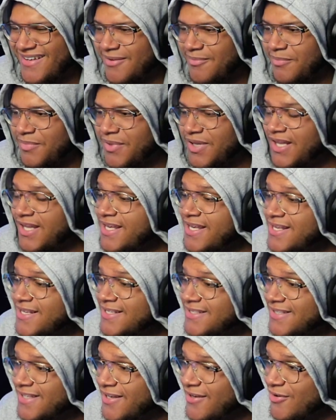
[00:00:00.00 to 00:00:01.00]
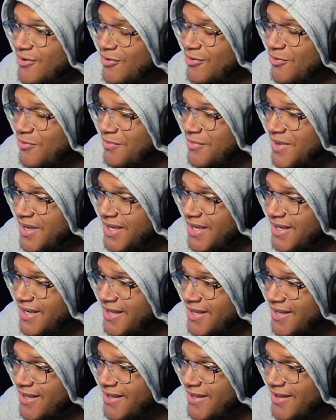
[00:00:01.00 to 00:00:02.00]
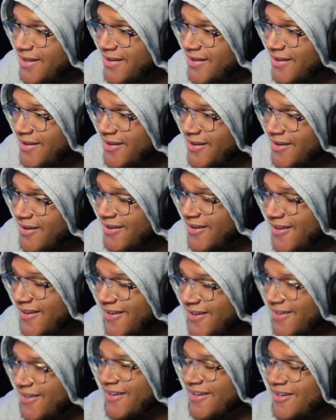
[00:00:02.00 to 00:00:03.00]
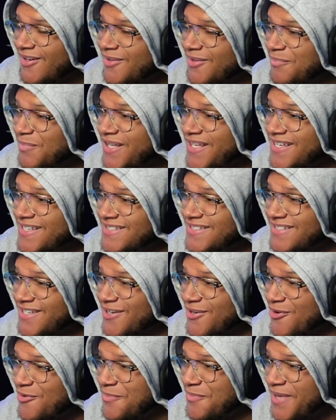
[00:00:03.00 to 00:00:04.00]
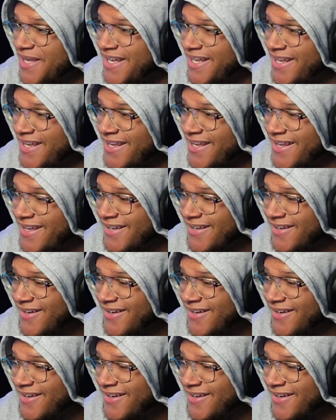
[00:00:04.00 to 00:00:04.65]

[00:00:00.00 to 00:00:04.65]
Please kill MITTY. Please kill Mitty.